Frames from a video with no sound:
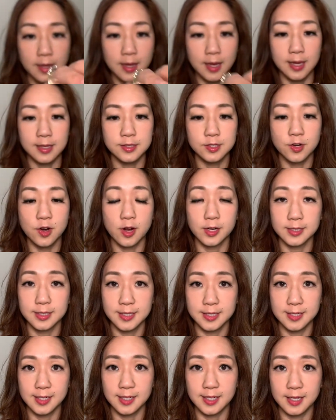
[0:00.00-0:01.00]
It's not
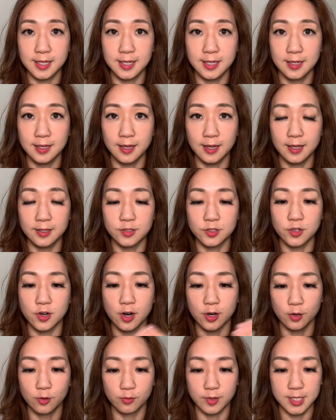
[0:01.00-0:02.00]
sticky, it's
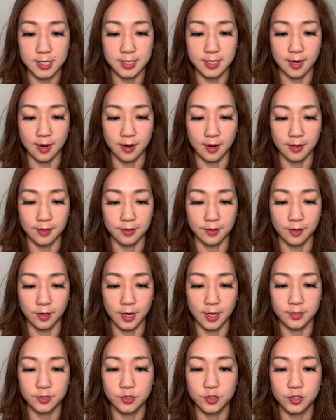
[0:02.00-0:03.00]
not greasy either.
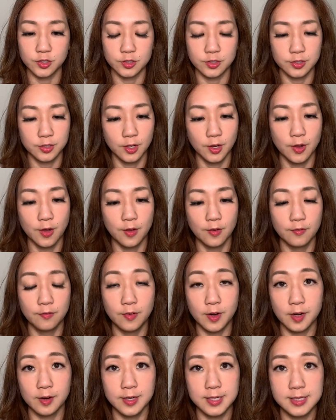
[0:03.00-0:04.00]
It's just
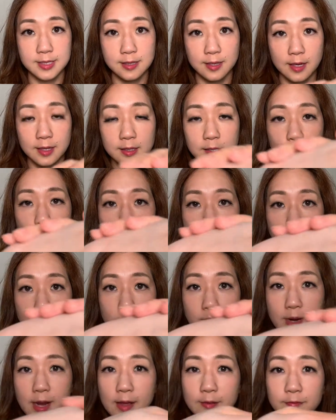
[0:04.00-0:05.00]
very slightly
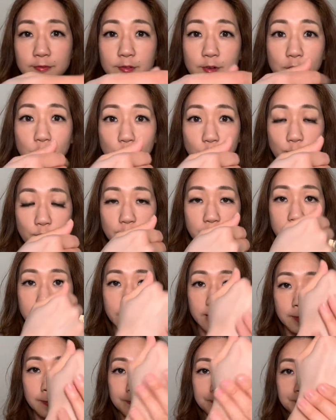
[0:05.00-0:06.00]
watery, and for a
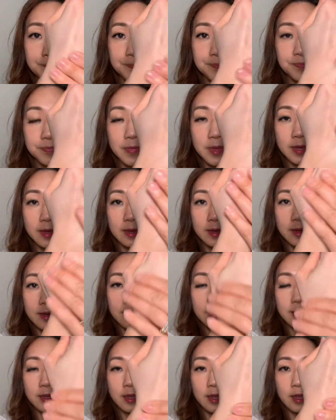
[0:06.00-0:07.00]
cream,
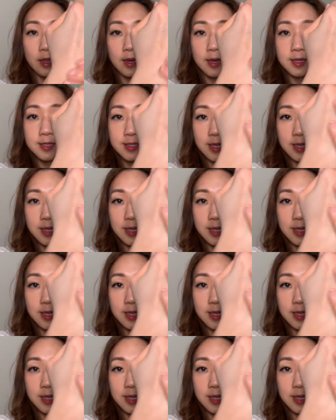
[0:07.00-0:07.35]
it is